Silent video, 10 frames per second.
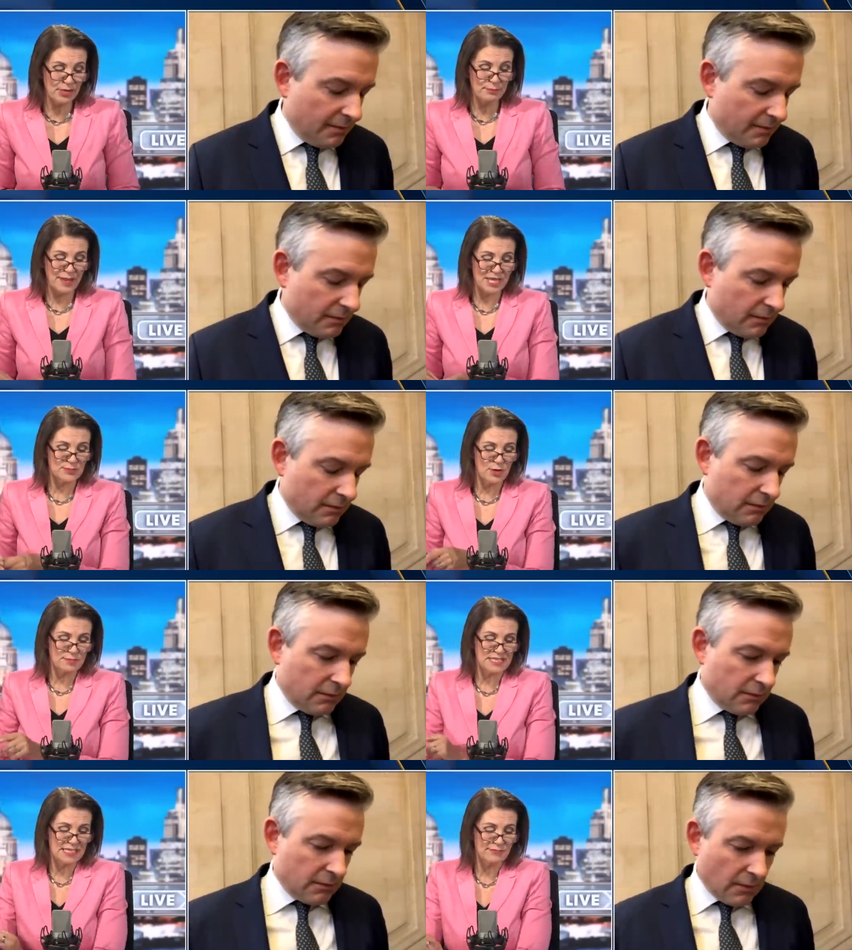Speaker 1: Britain back to
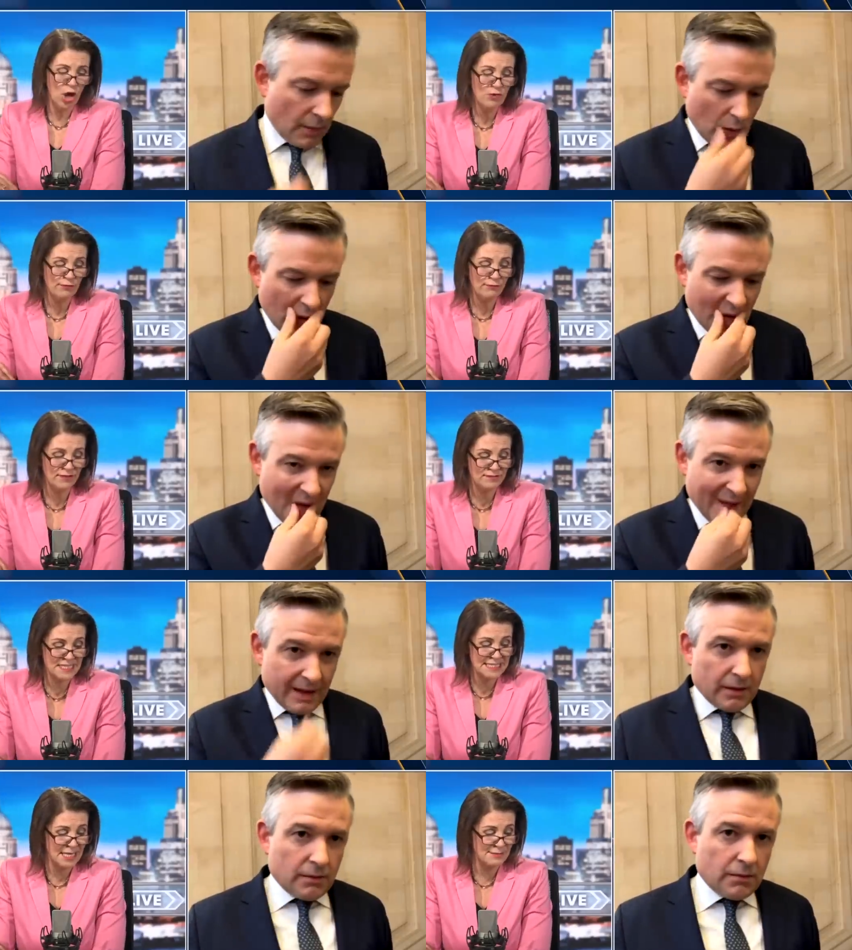work, particularly for over
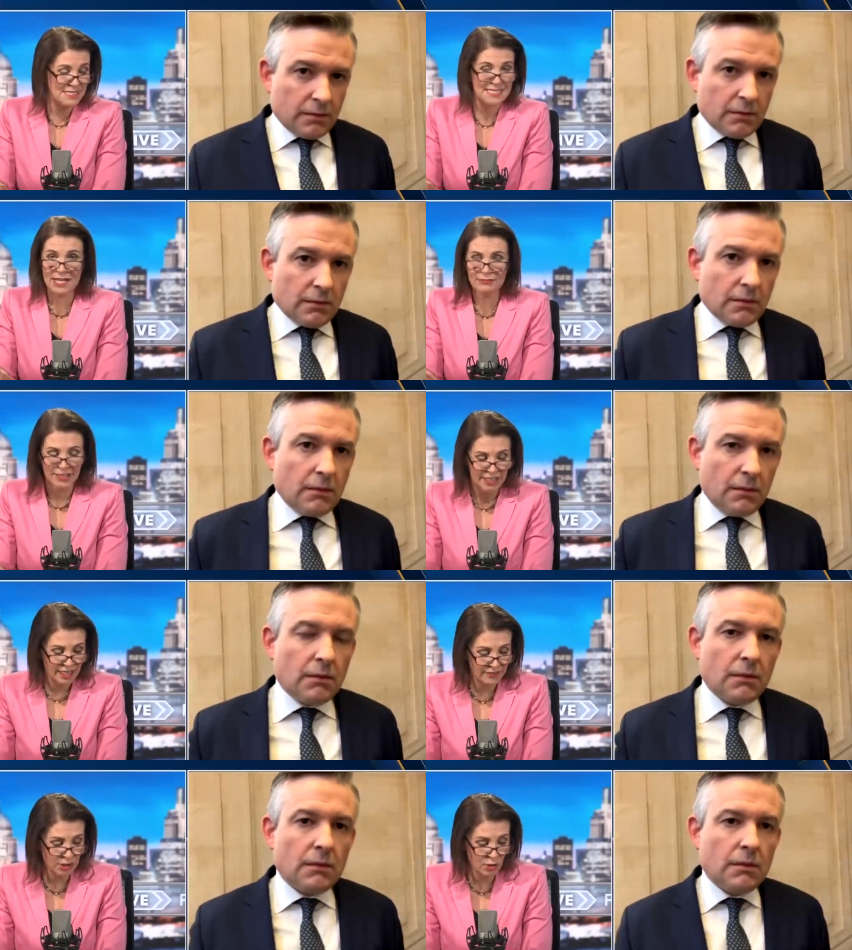50s like myself
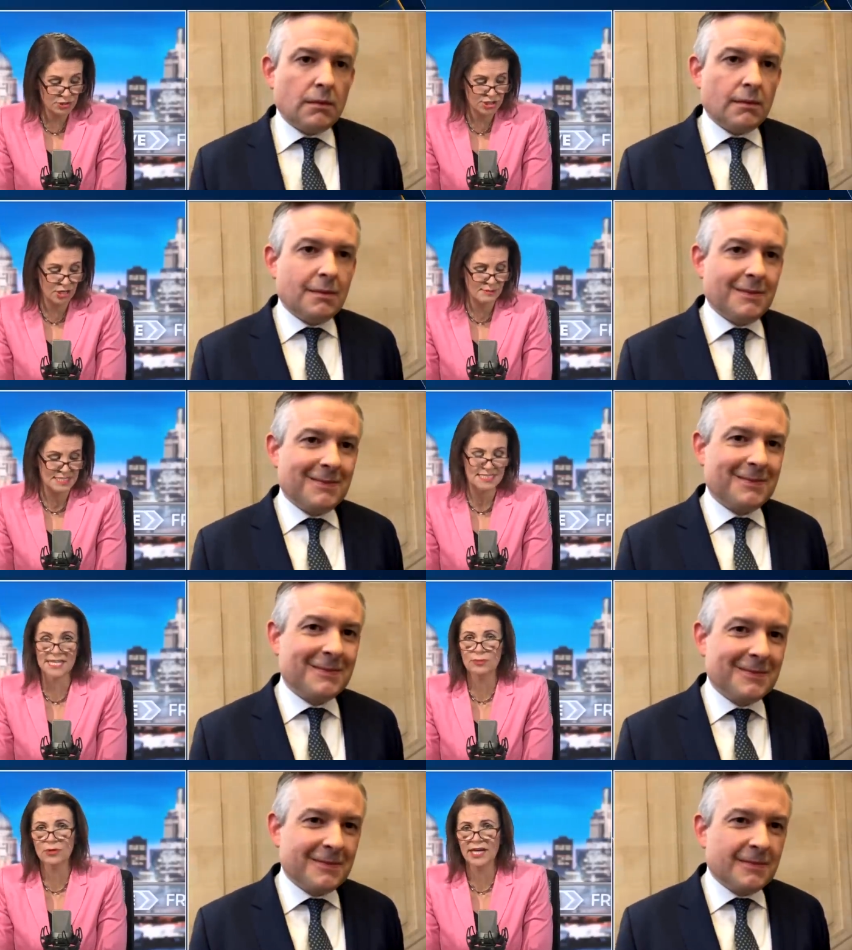and the long term
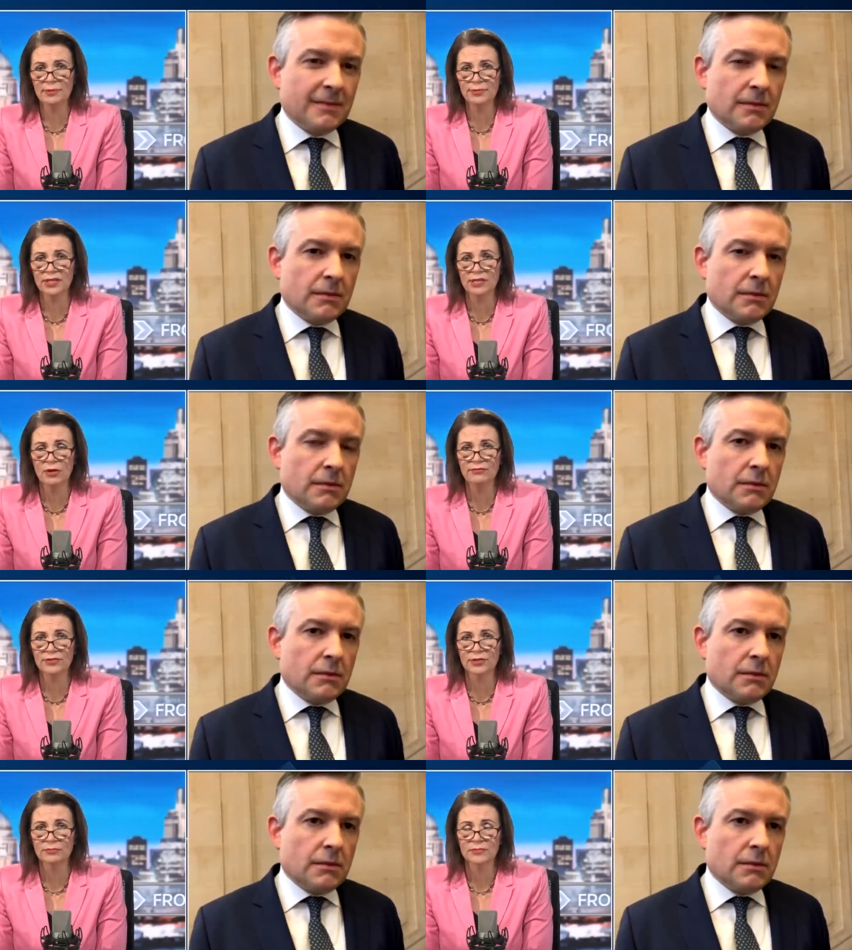sick. What help are you going to
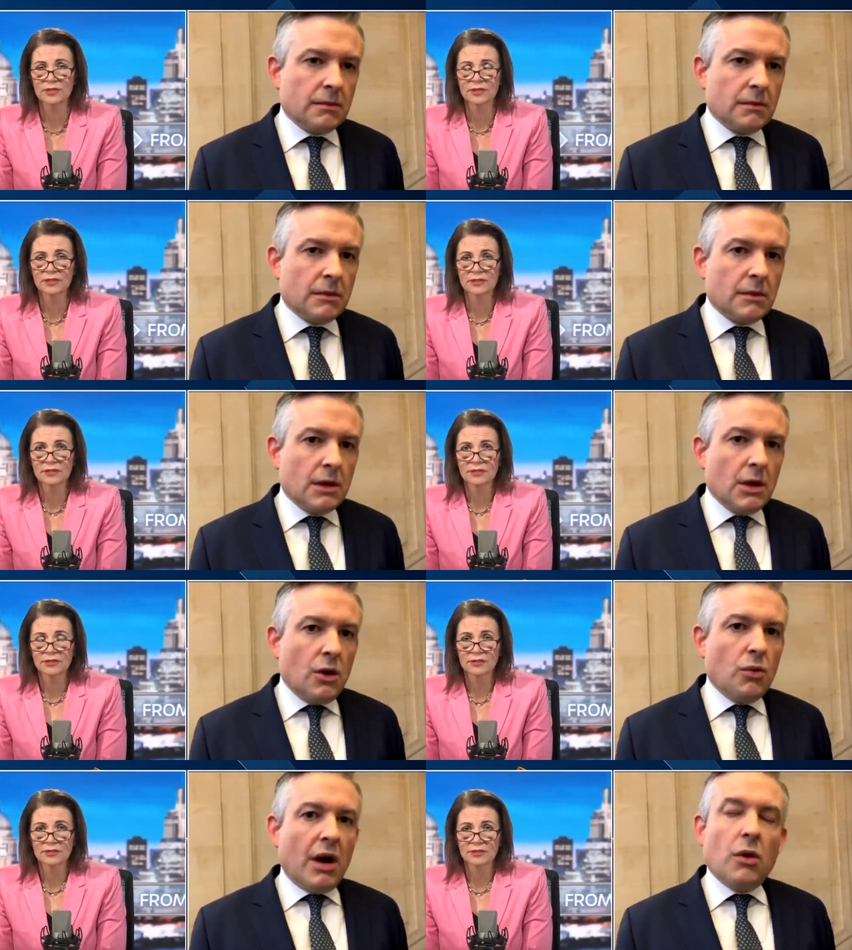offer them?
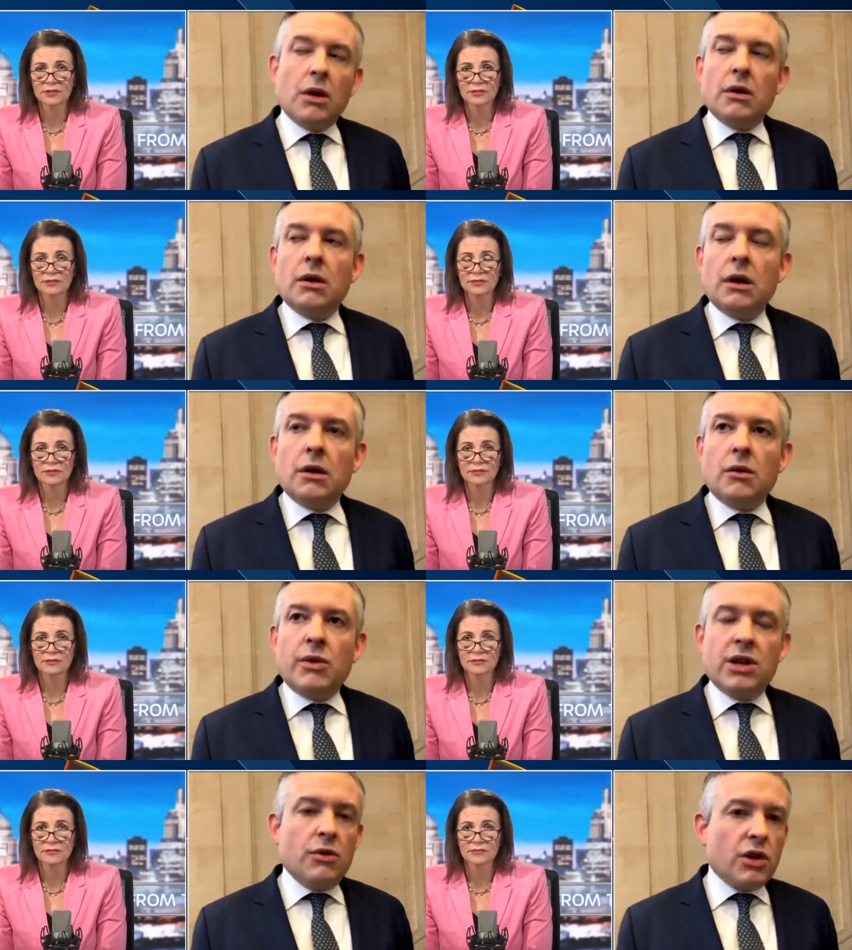
Speaker 2: Well,
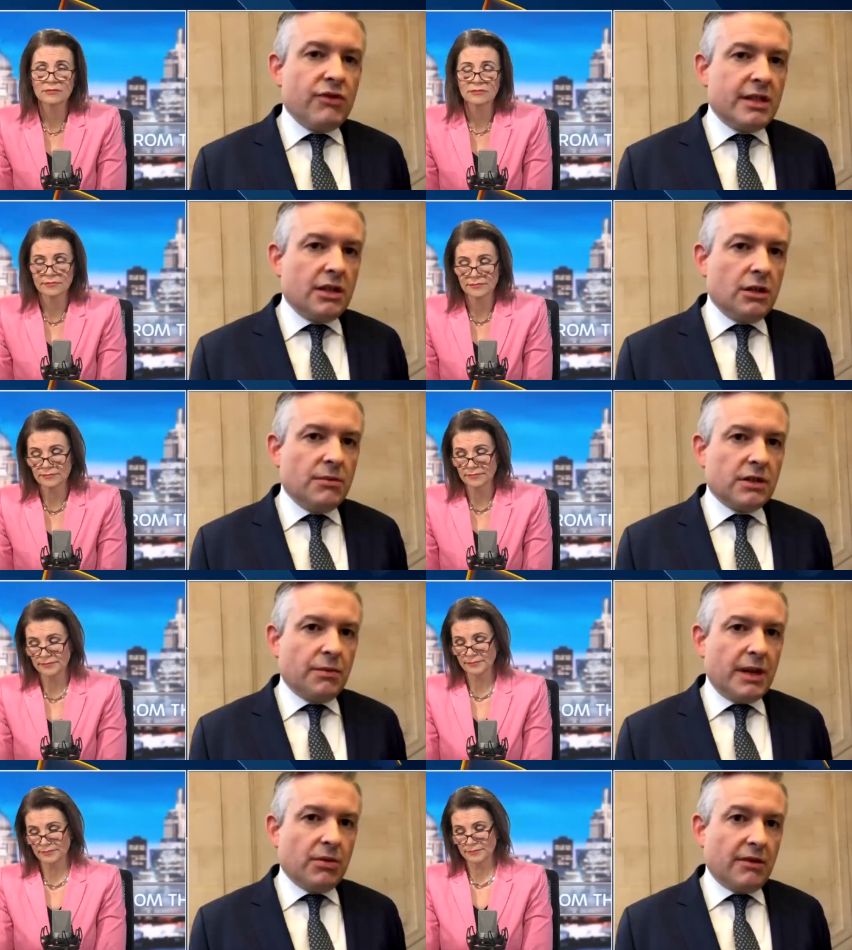we know increasing
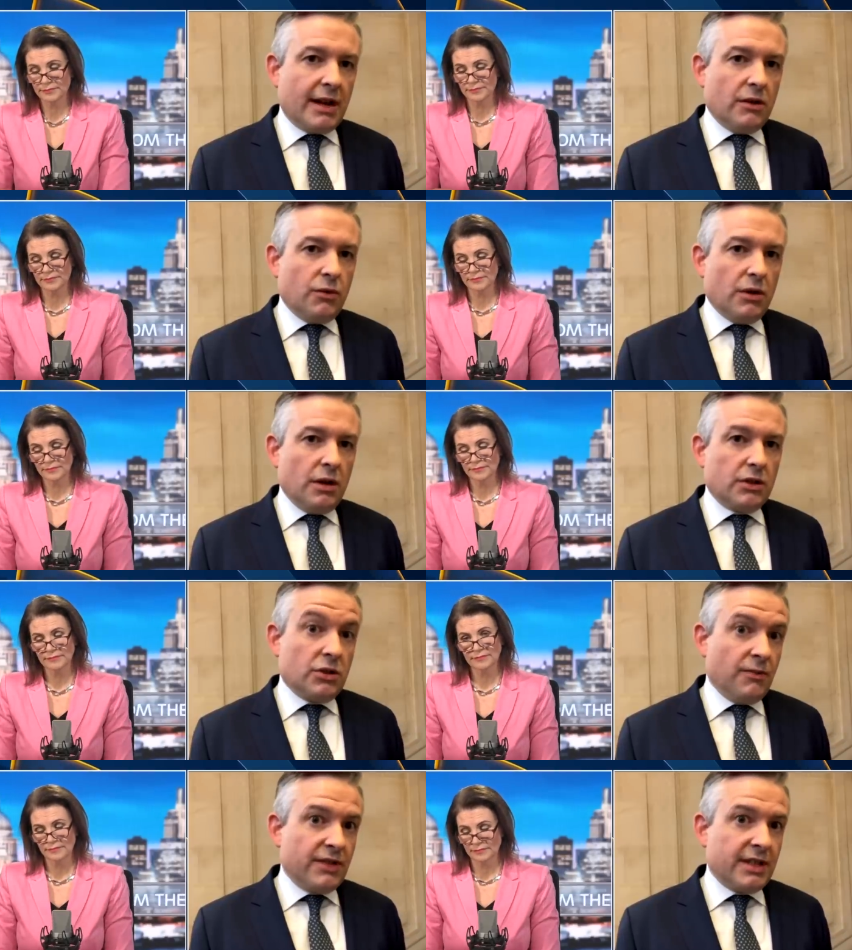numbers of people are out of work,
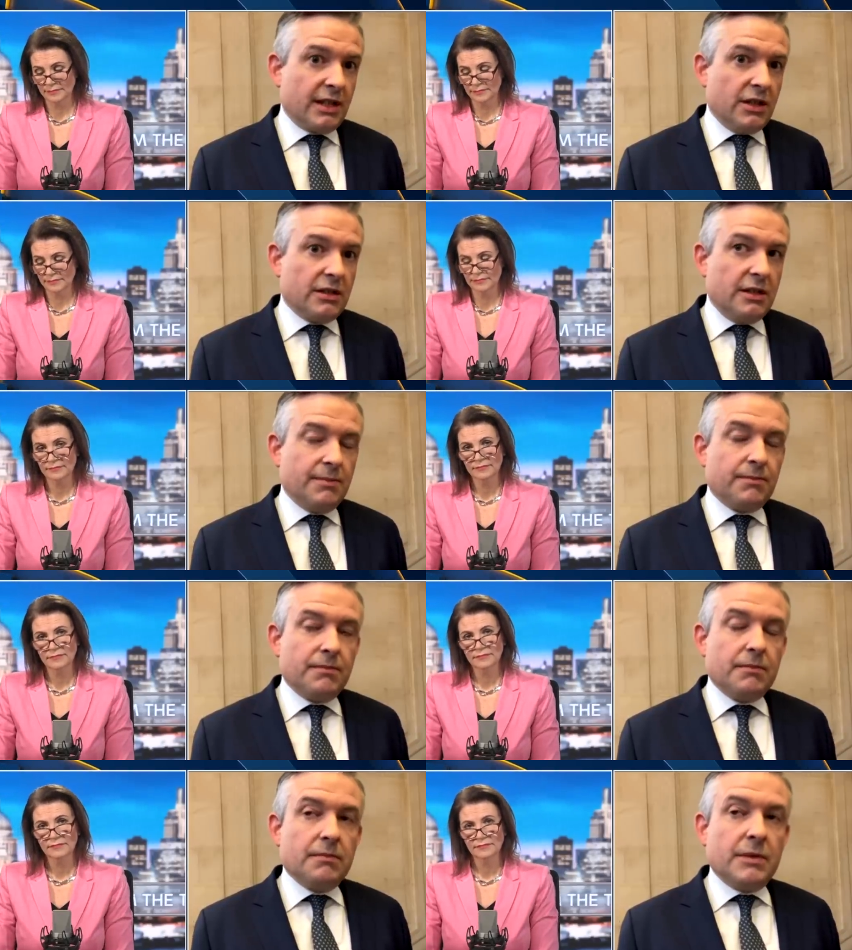some for sickness, and the
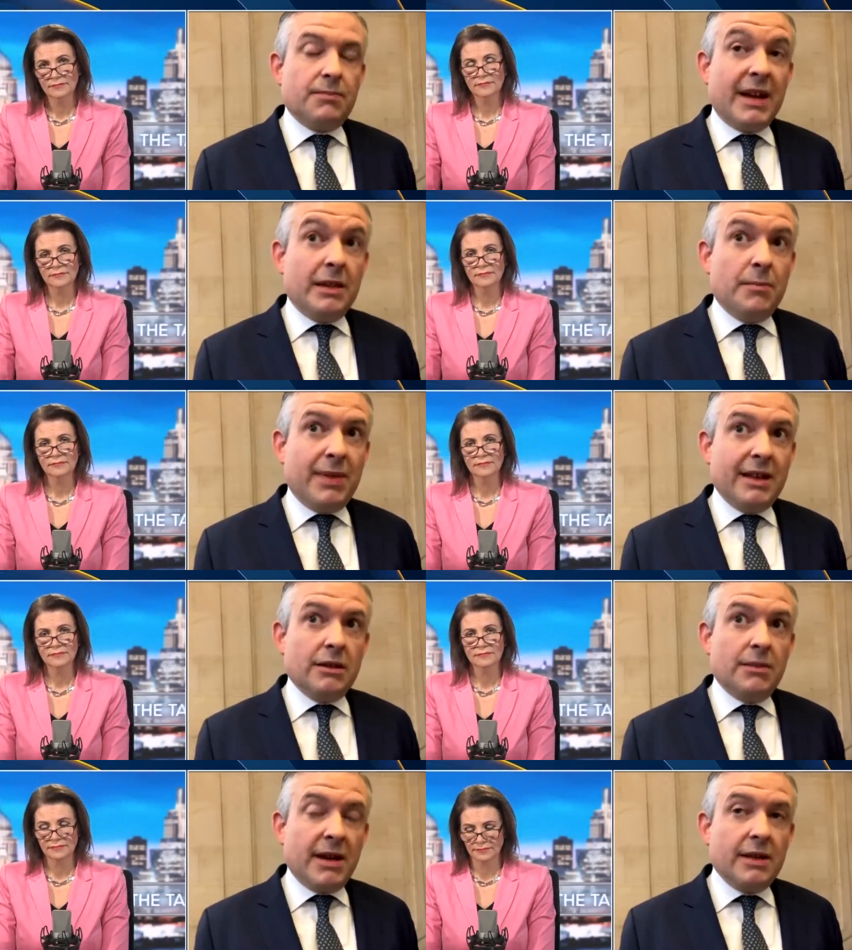the, be- the
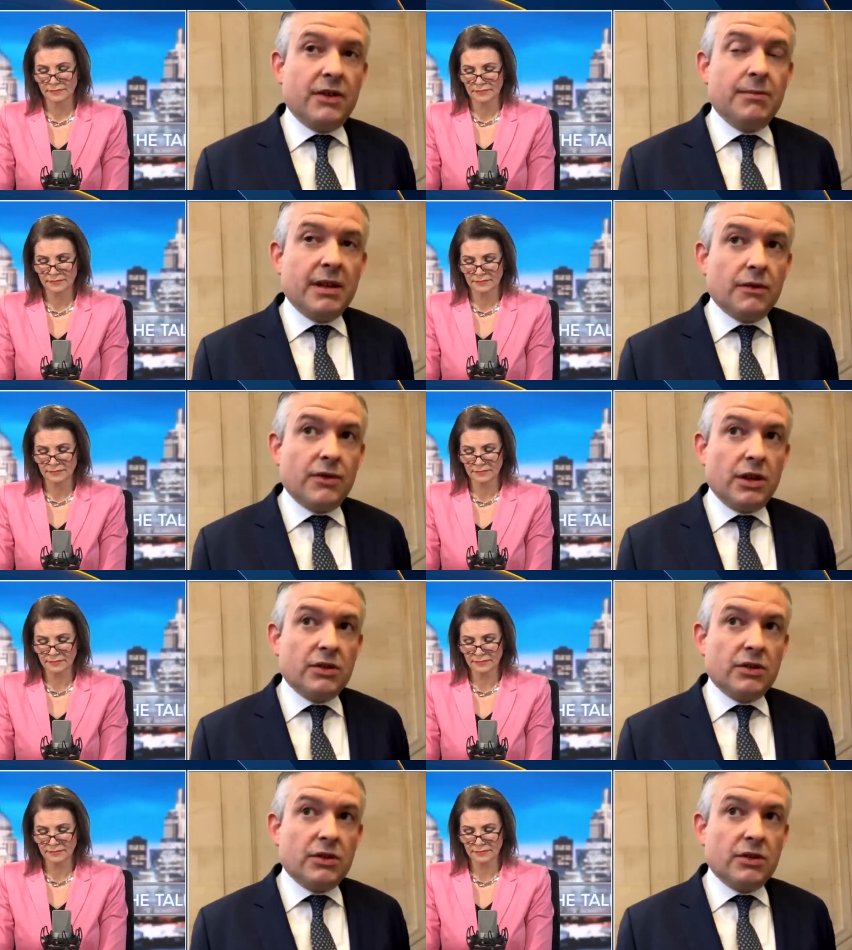bill, the benefit bill for